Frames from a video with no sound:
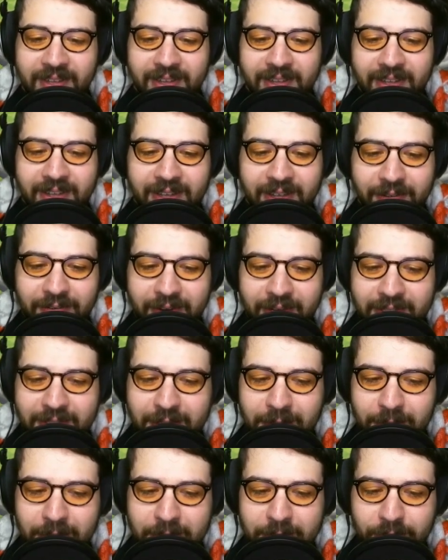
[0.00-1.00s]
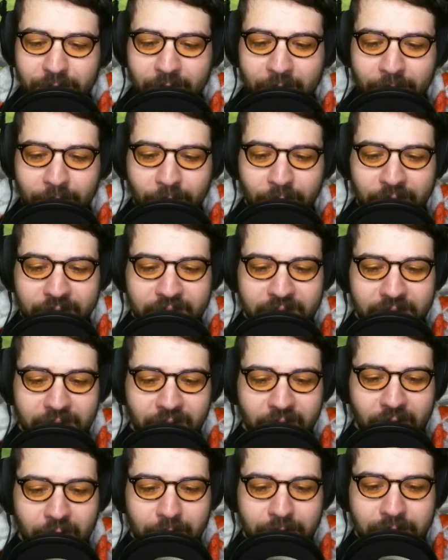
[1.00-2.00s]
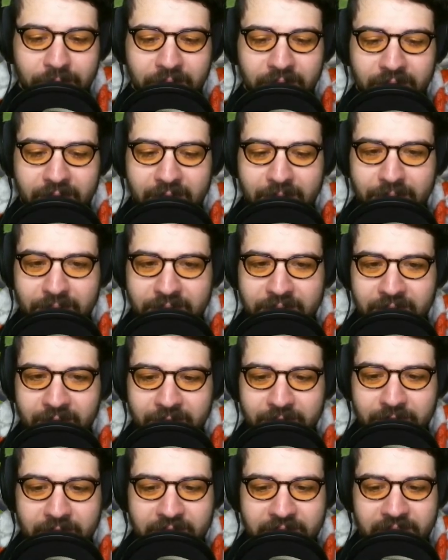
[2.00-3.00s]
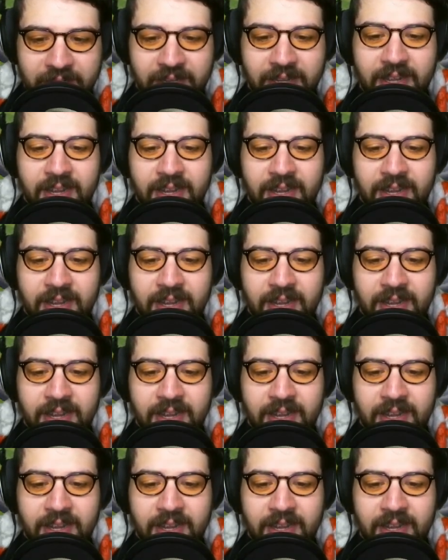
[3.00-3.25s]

Oh, I've got so much prep work to do. I hope you can keep yourself busy.